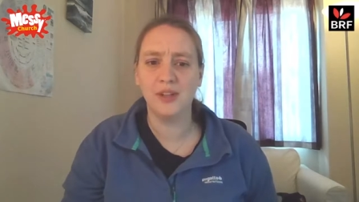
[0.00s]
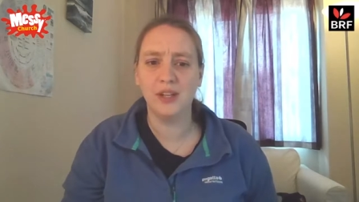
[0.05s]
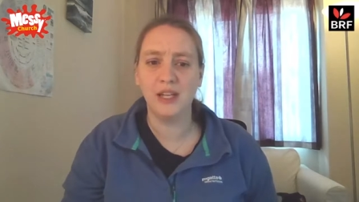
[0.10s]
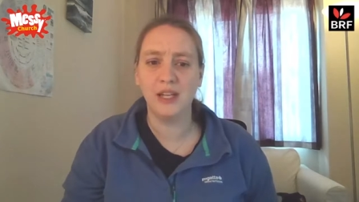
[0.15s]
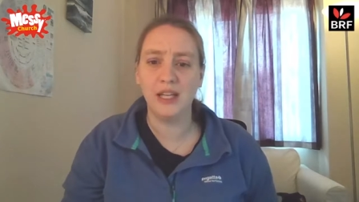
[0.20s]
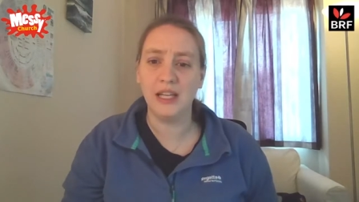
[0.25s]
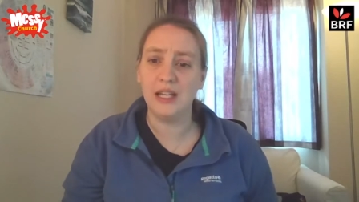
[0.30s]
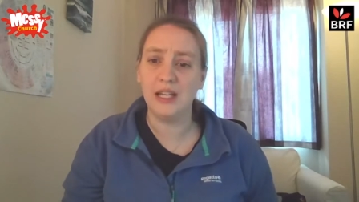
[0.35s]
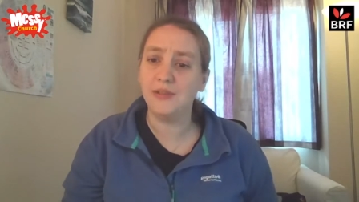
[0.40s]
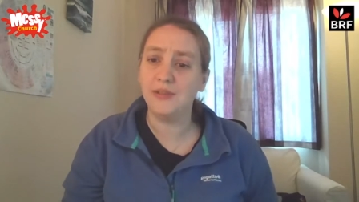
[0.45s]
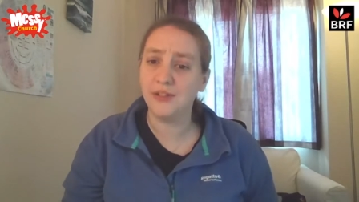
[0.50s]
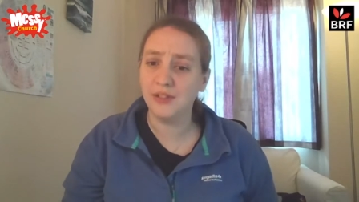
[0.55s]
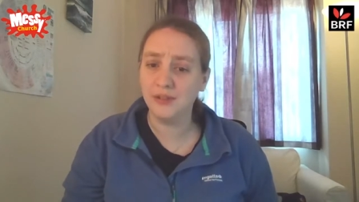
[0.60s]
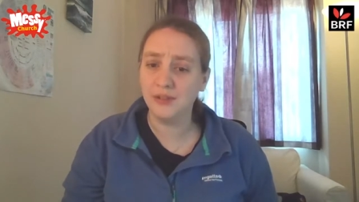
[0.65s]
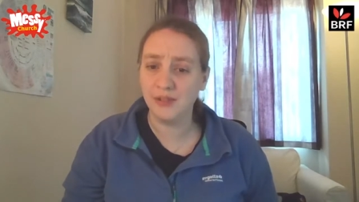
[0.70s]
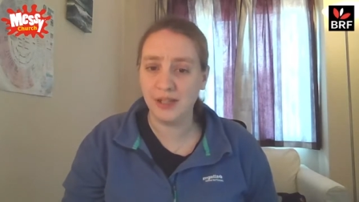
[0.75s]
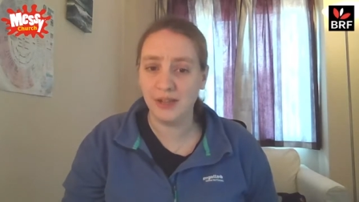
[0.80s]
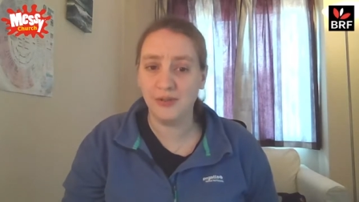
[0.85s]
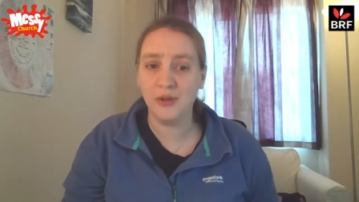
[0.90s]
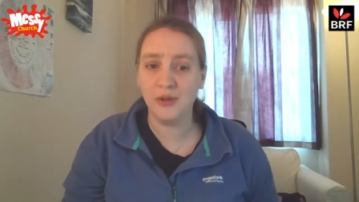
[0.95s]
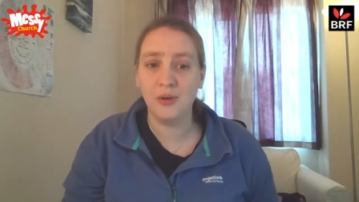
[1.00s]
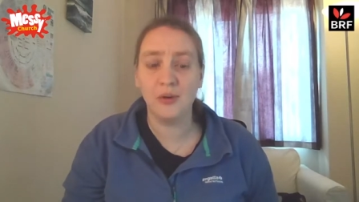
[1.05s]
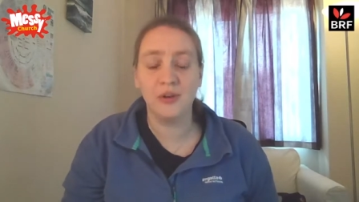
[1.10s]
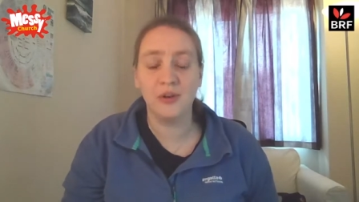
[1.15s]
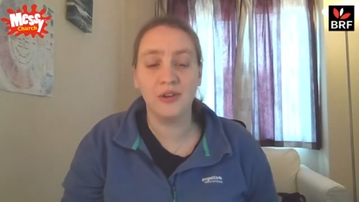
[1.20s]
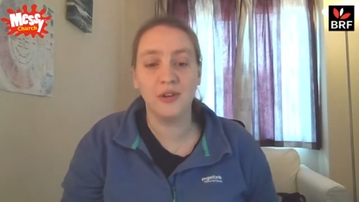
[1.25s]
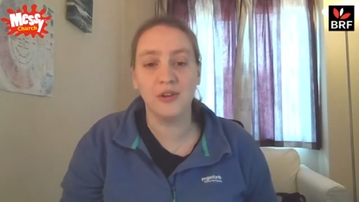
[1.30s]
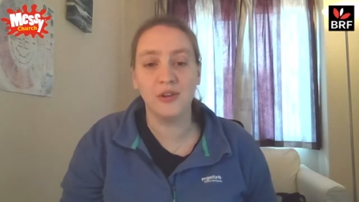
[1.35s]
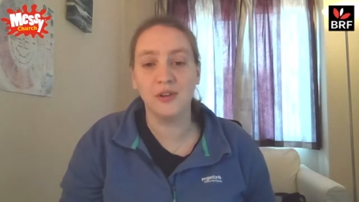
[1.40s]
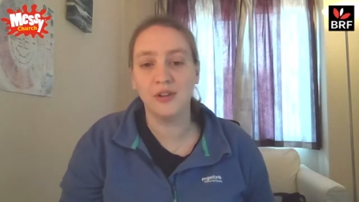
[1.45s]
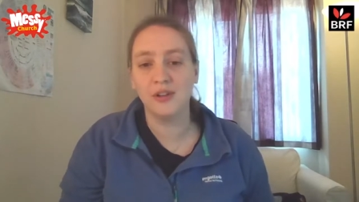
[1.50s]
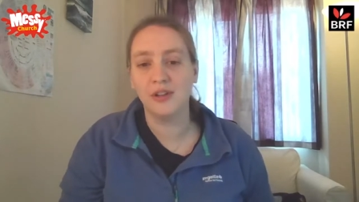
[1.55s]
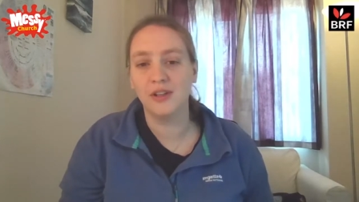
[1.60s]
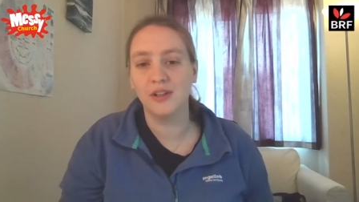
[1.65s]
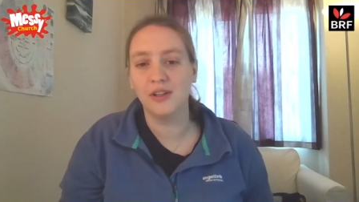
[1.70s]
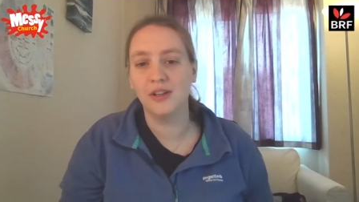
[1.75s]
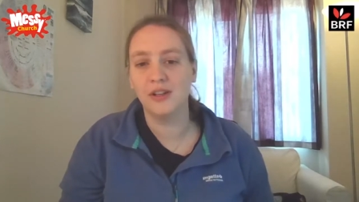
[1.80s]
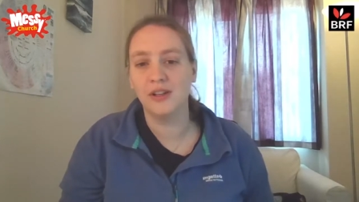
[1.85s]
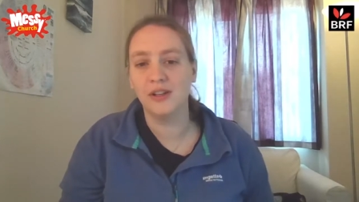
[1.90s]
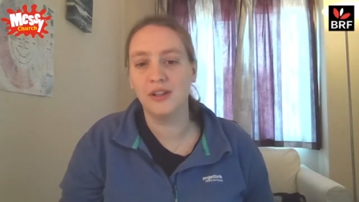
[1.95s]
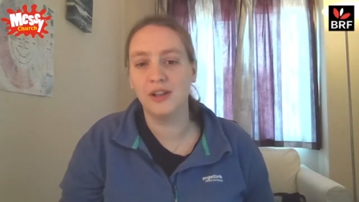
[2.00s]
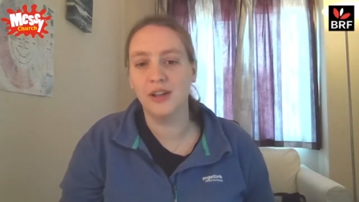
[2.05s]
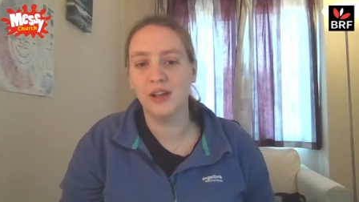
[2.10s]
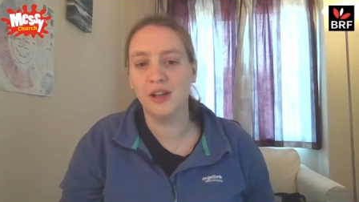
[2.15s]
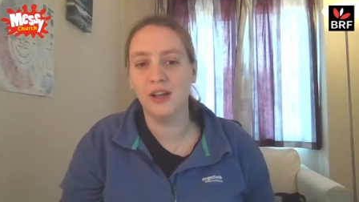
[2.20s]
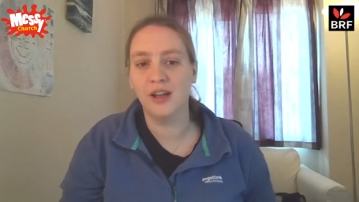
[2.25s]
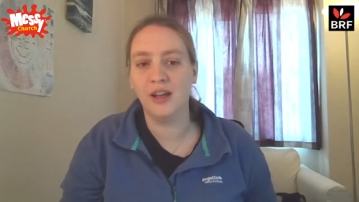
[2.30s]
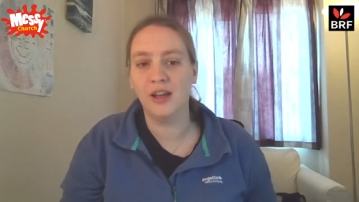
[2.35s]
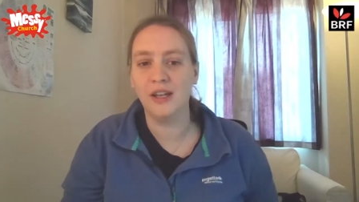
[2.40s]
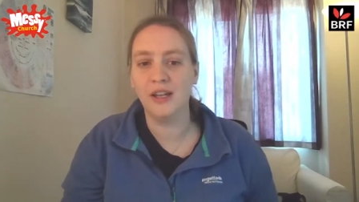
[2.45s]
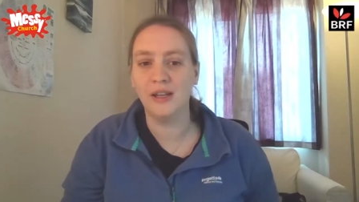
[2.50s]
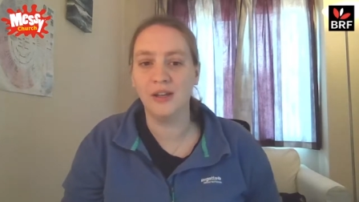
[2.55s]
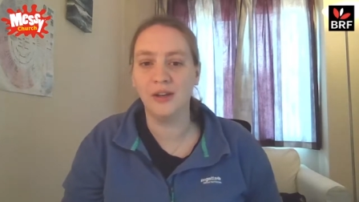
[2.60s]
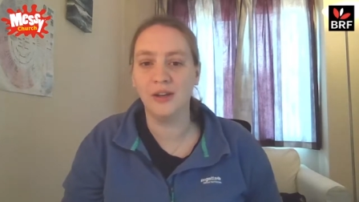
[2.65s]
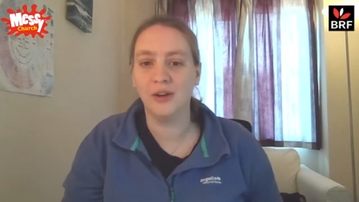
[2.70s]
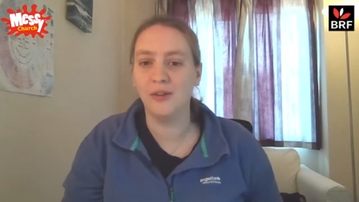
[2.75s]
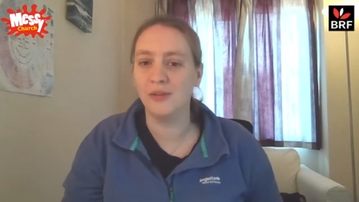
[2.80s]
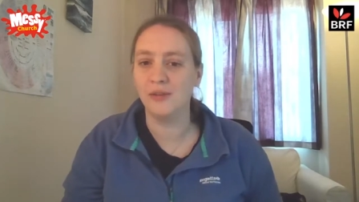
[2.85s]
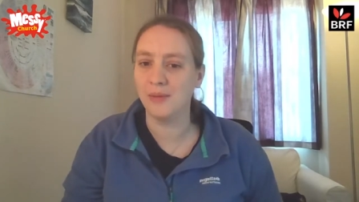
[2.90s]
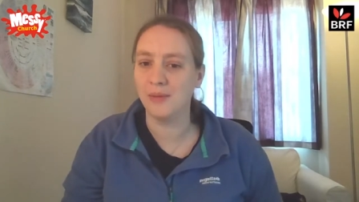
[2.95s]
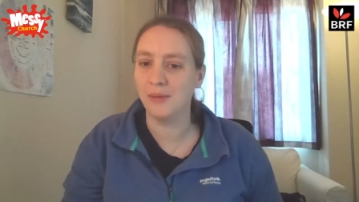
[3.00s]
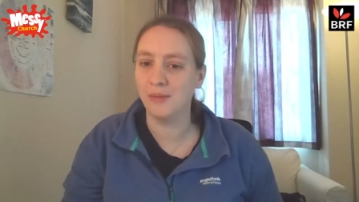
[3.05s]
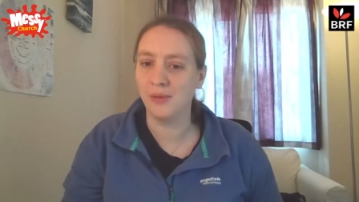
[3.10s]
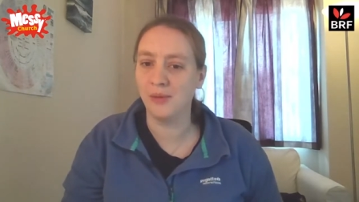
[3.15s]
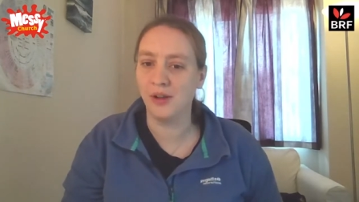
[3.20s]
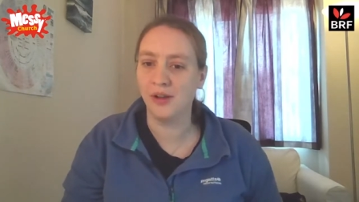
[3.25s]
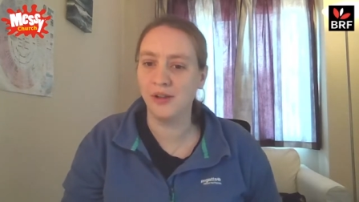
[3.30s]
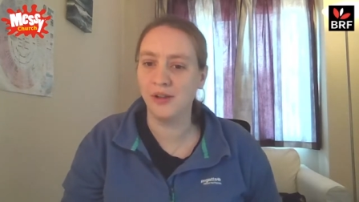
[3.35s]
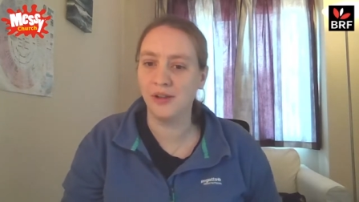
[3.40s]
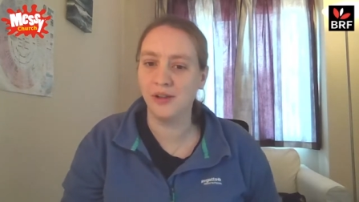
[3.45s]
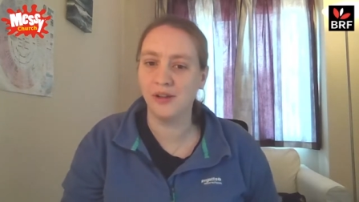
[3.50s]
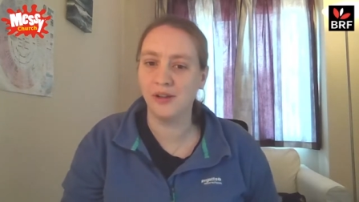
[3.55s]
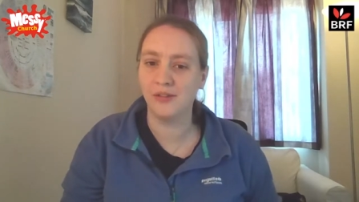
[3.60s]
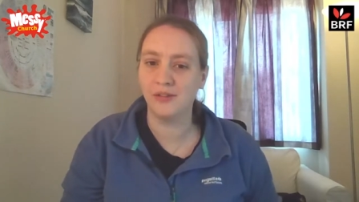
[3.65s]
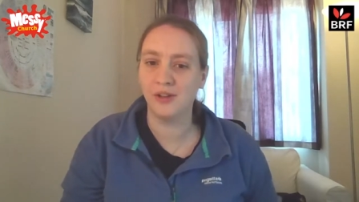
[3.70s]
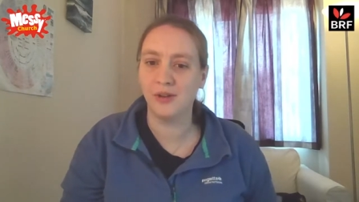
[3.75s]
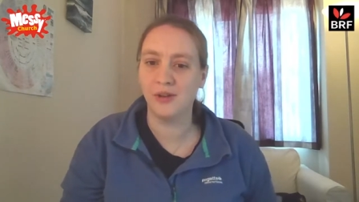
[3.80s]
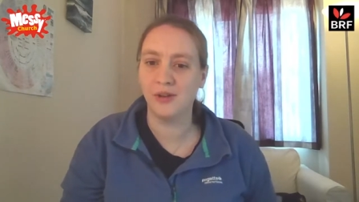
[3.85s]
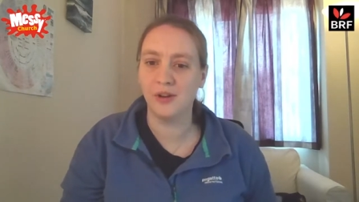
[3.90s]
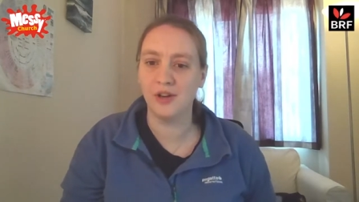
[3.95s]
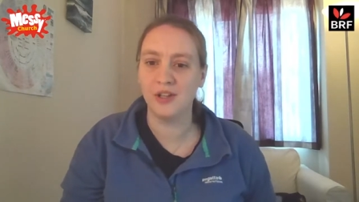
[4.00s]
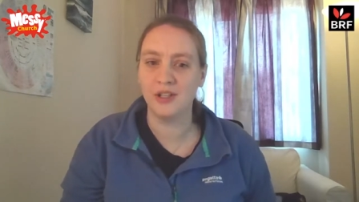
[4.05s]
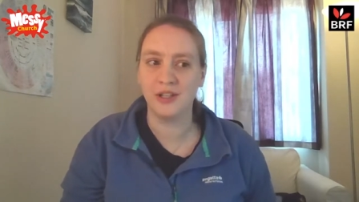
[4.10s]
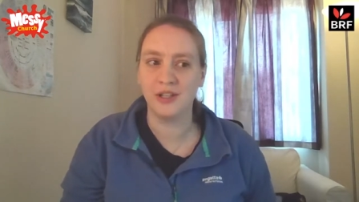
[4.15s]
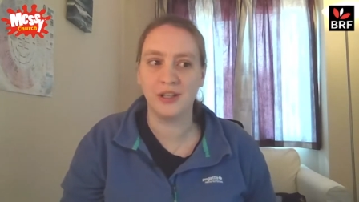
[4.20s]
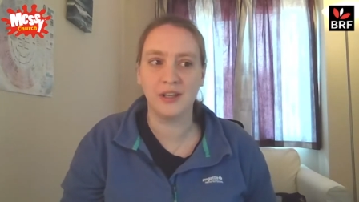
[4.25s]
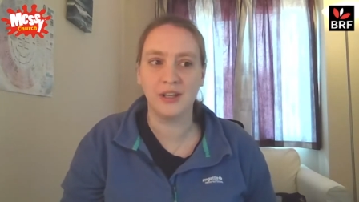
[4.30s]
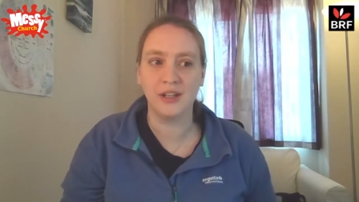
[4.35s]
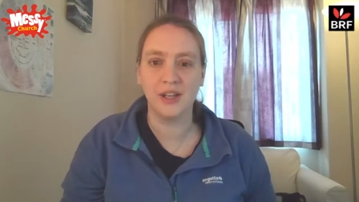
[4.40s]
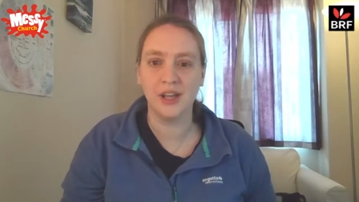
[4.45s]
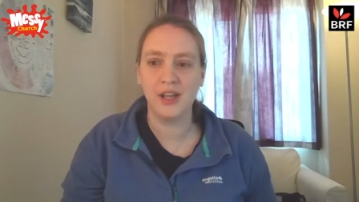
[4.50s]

even if you are not a current member of Girl Guiding,